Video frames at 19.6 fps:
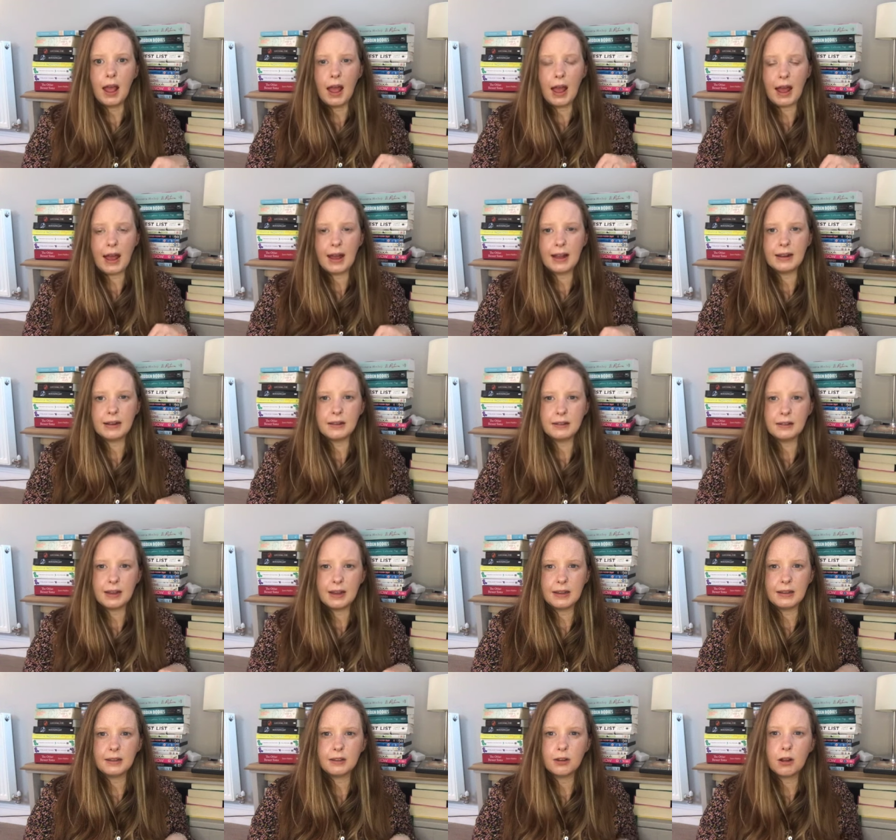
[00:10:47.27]
and
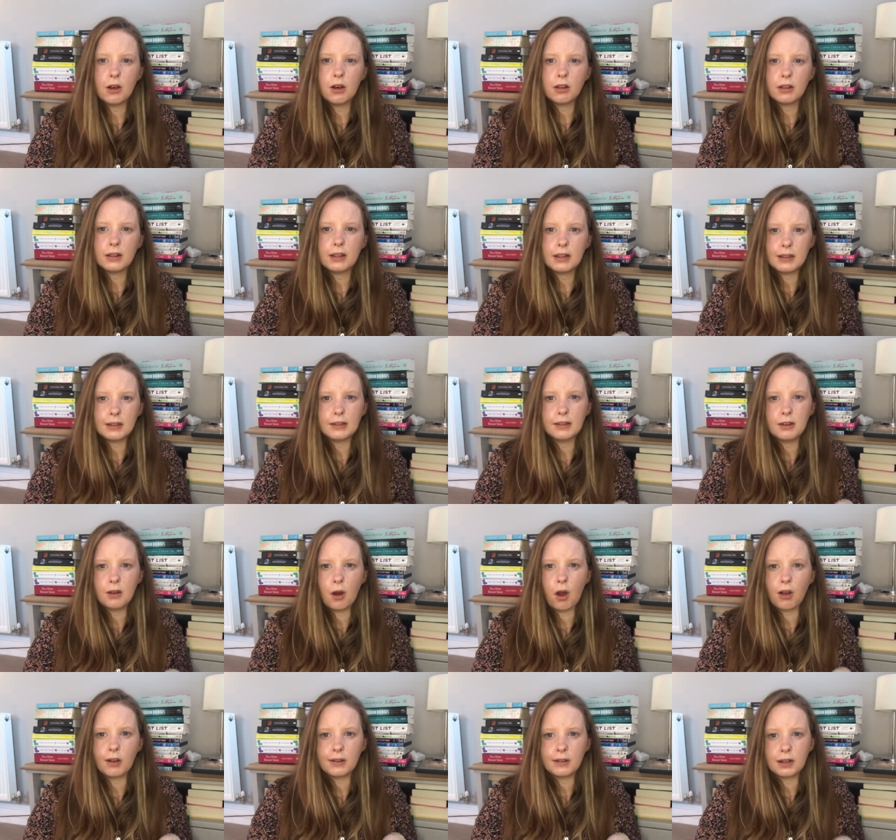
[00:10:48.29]
it's not that it's
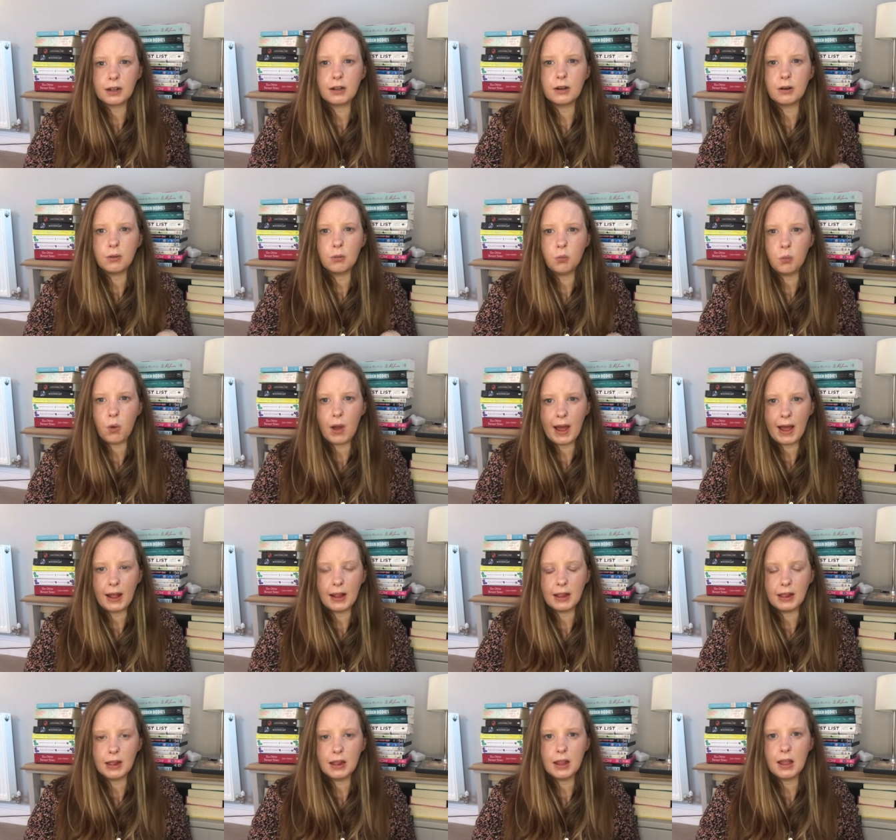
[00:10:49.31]
not done
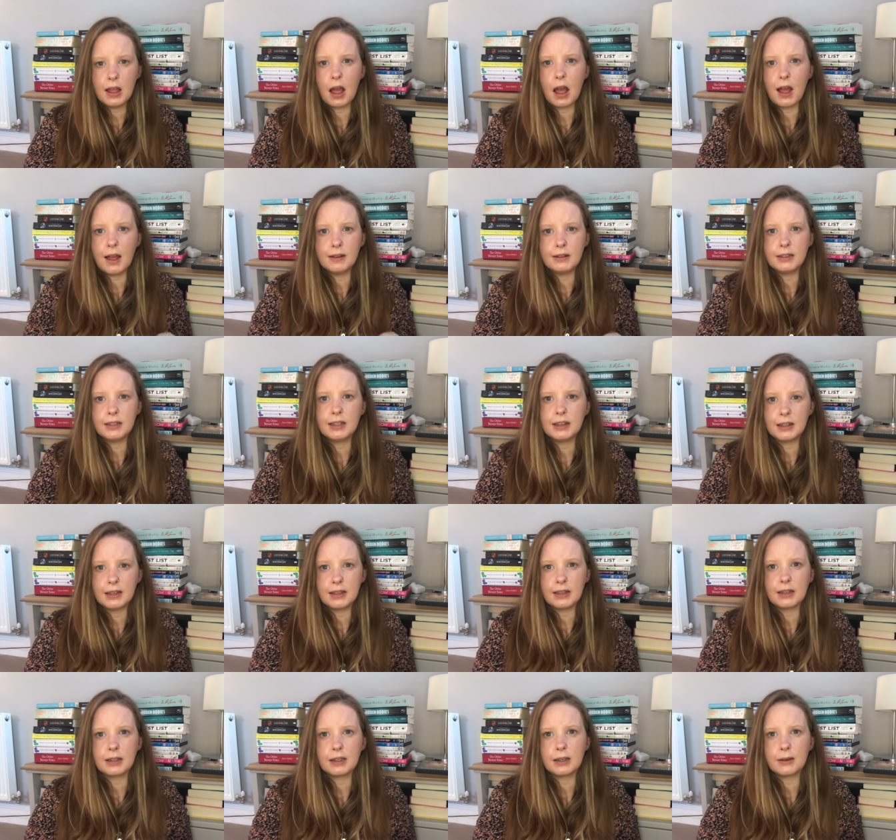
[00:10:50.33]
well, I just
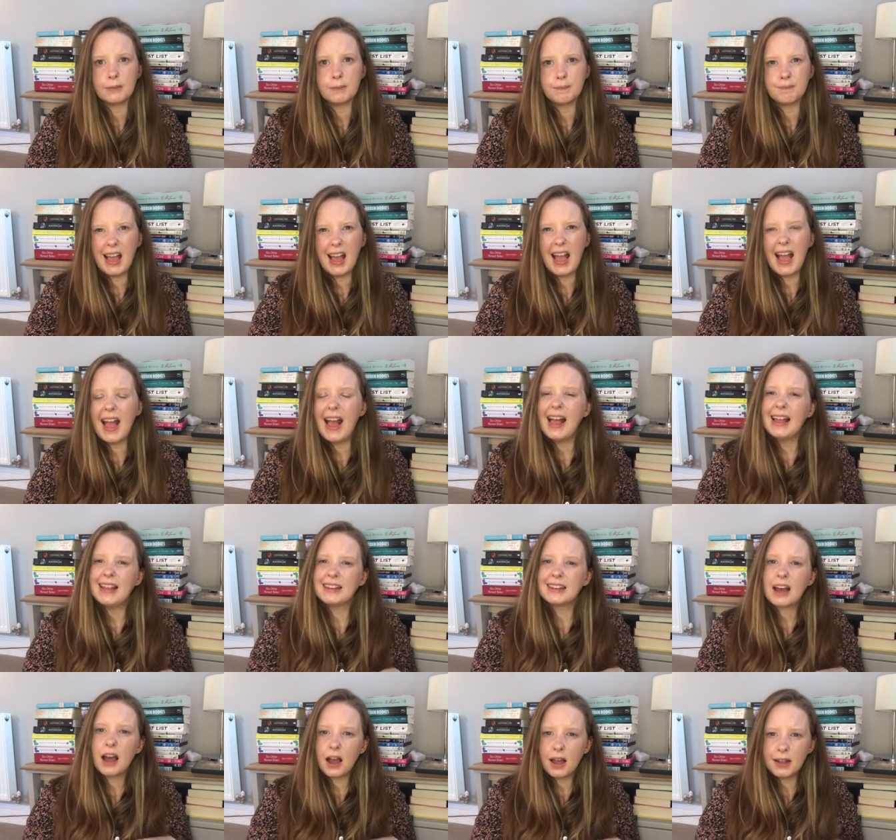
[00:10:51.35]
think it's
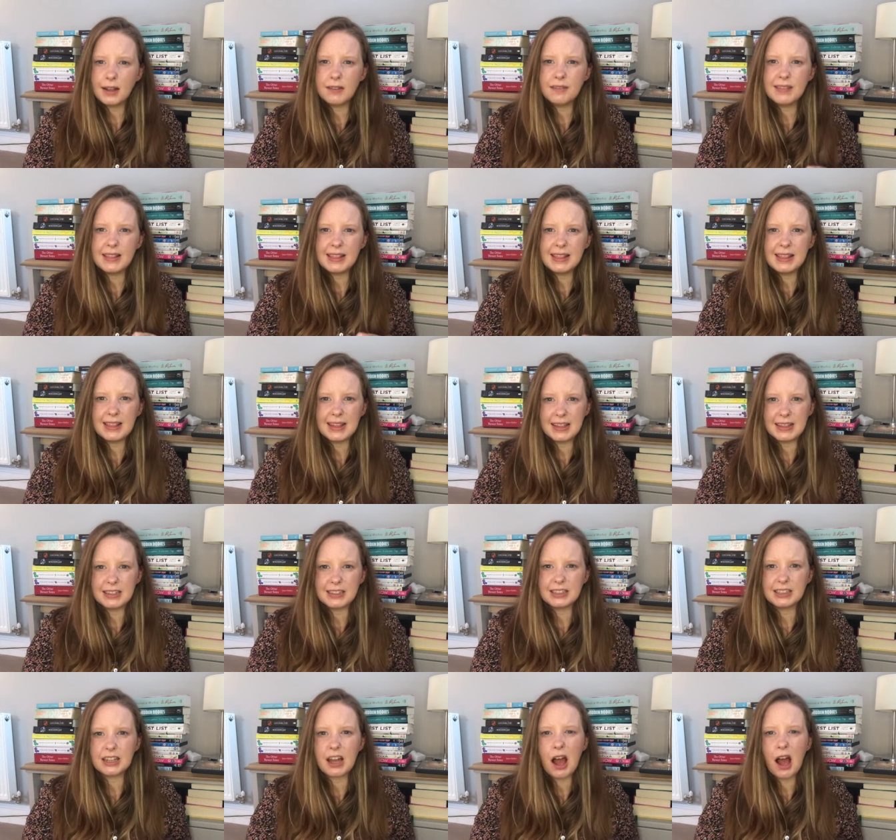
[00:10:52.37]
kind of,
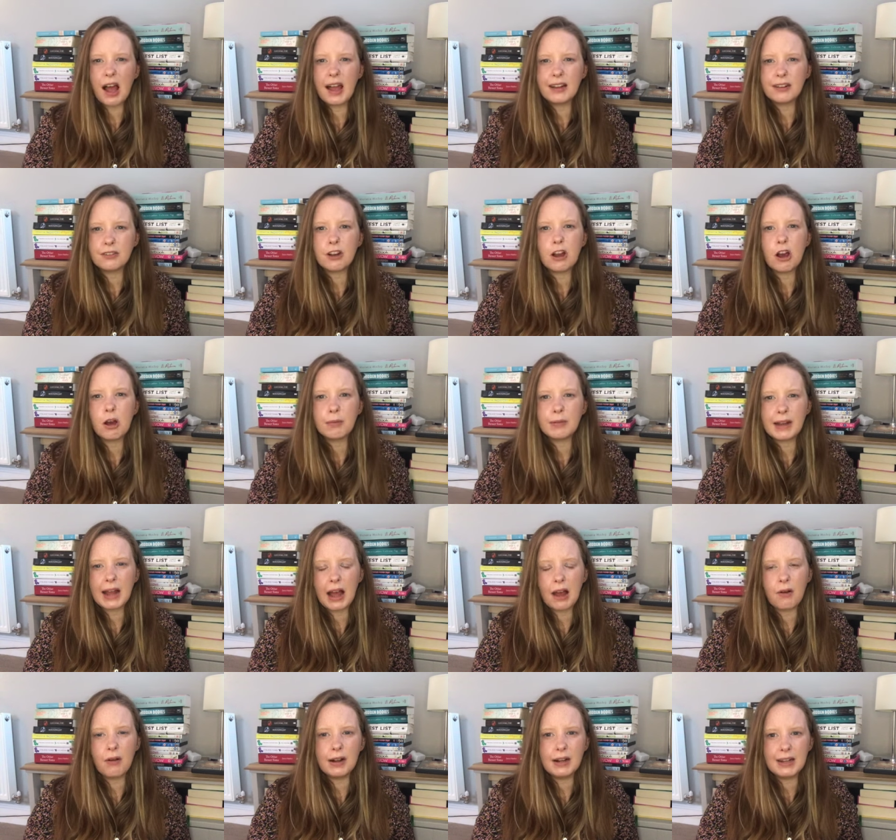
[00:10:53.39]
she kind of copped
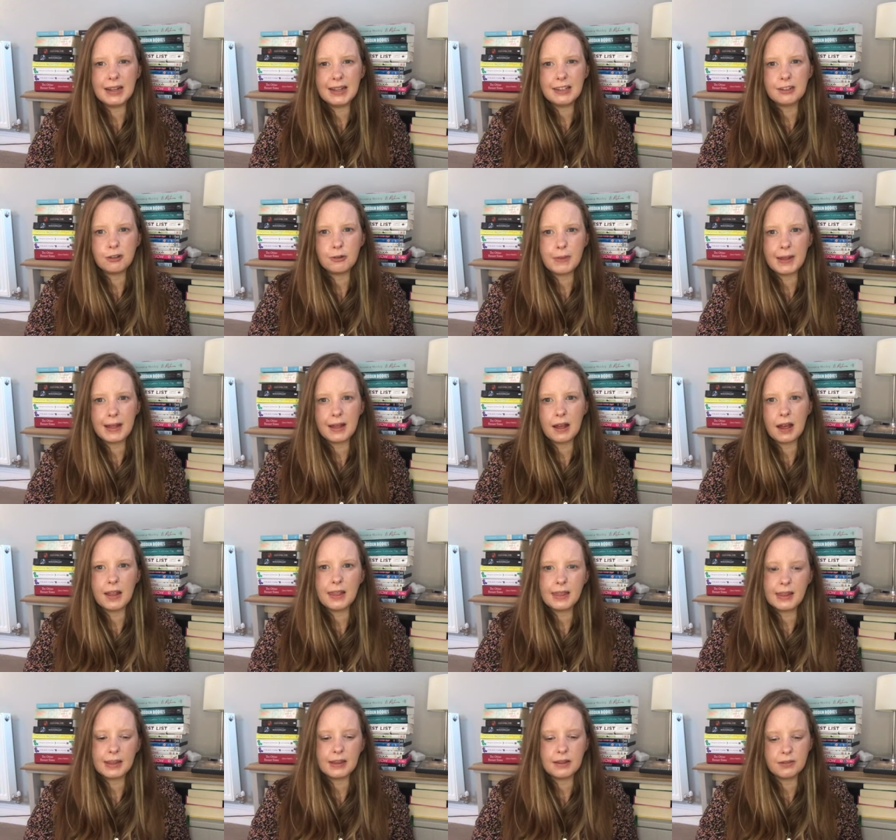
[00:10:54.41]
out a little bit. I
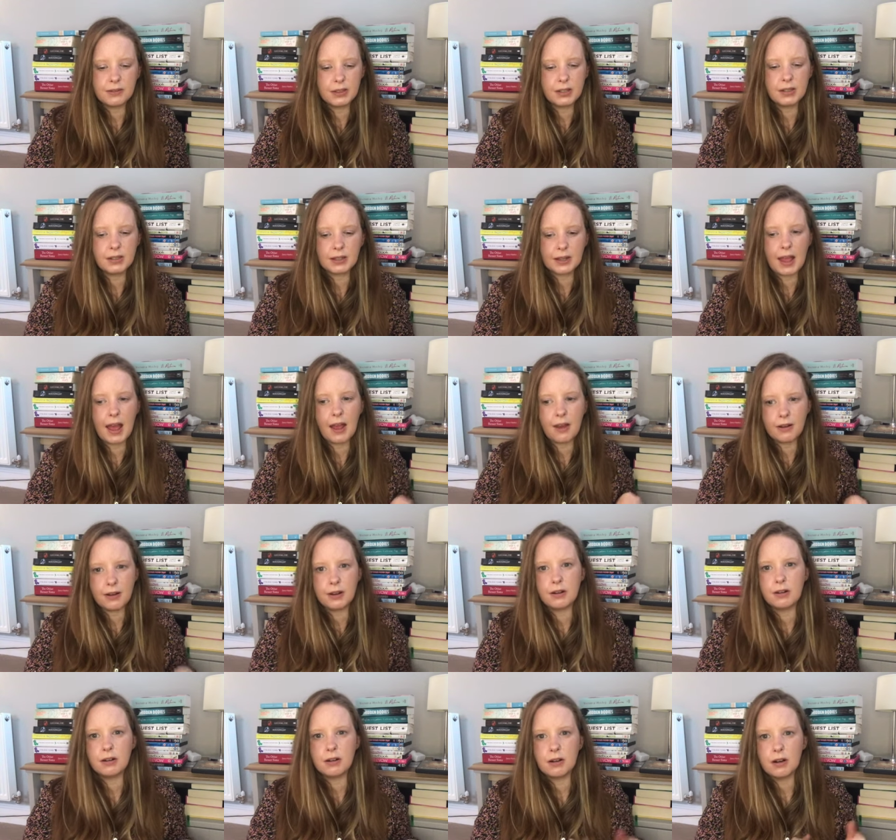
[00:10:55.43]
think if she'd carried
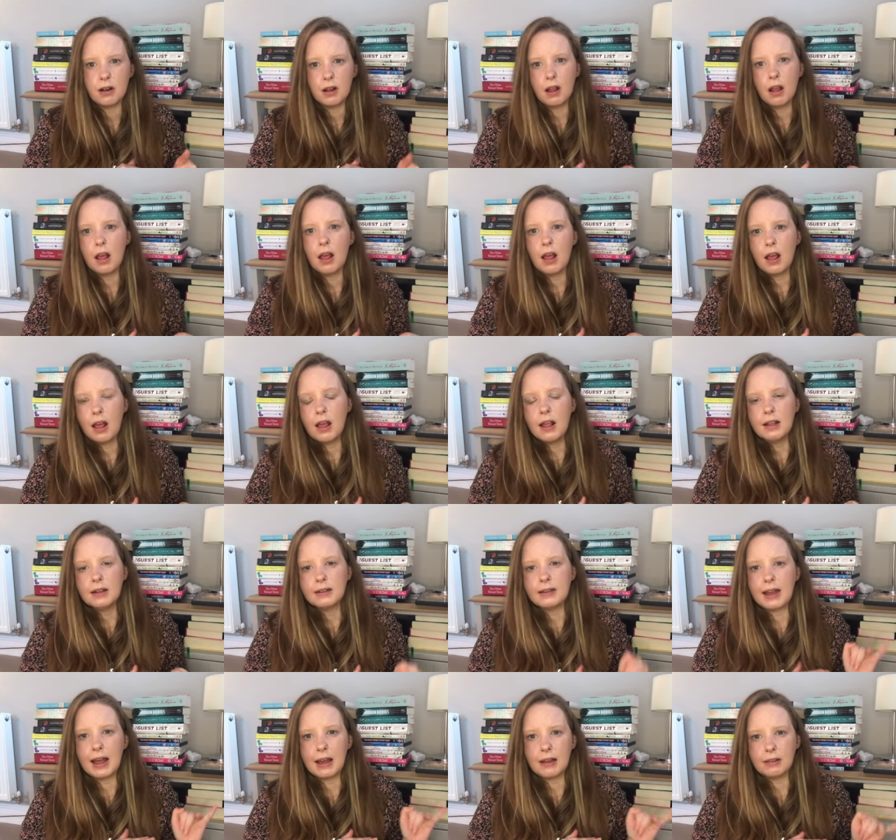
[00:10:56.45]
on
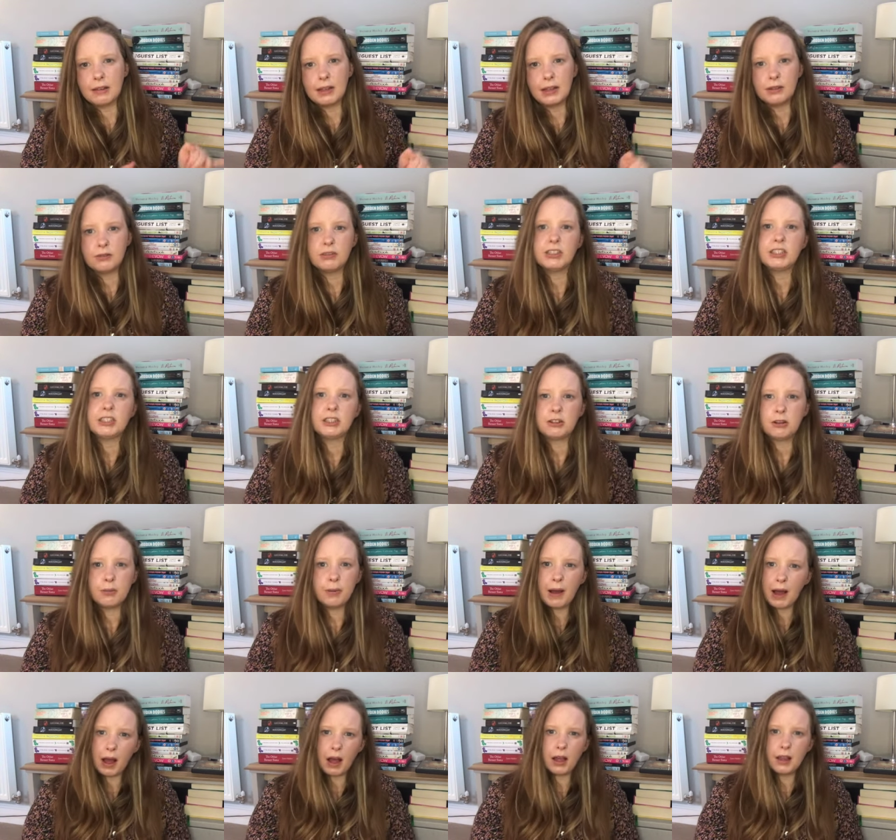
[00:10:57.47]
down the original
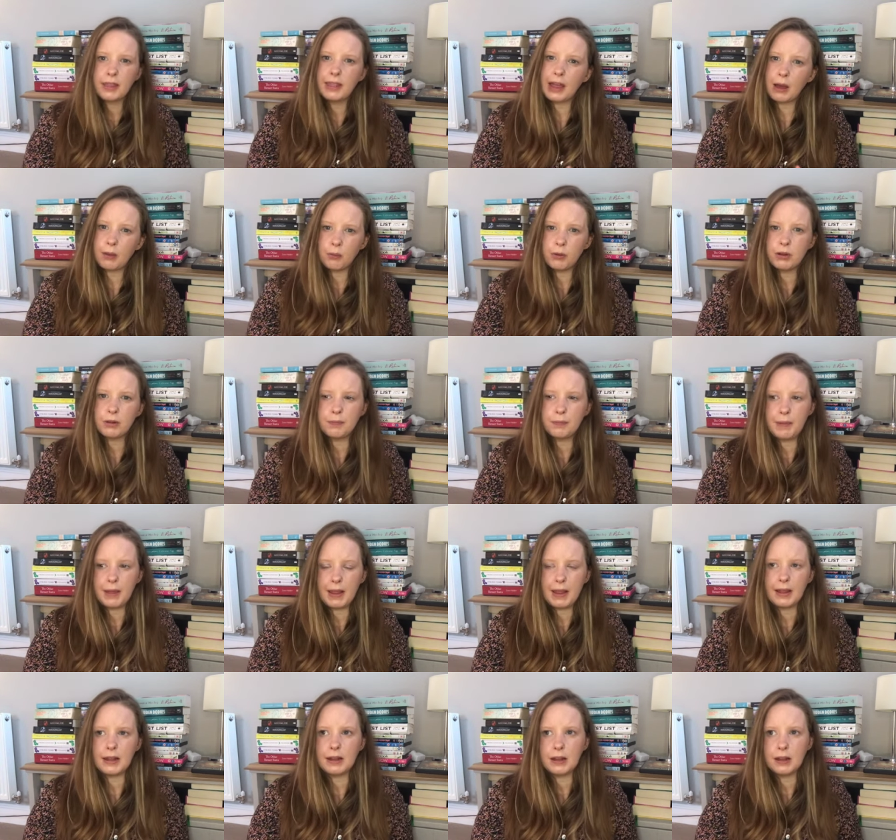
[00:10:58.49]
path, that would have
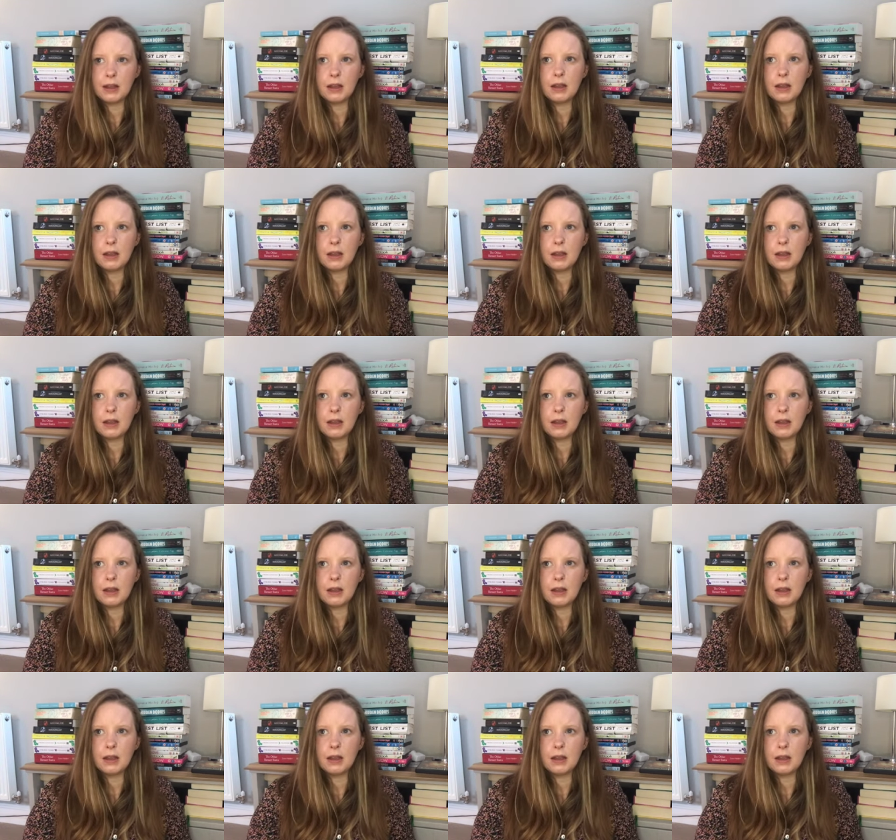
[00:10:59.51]
been,